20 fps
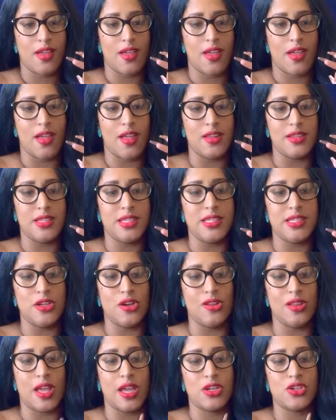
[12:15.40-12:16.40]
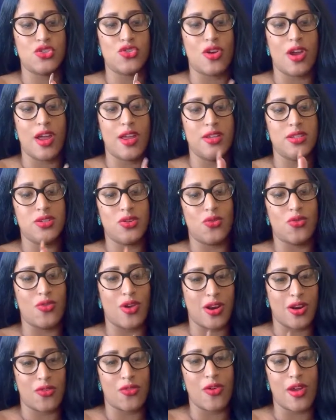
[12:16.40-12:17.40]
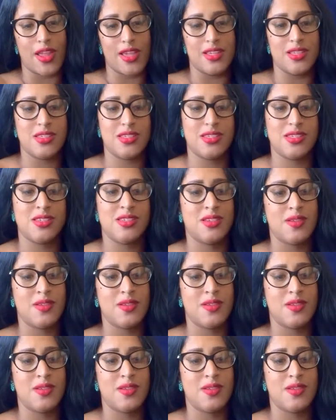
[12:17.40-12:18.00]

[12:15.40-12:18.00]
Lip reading: and still like trying to run a race.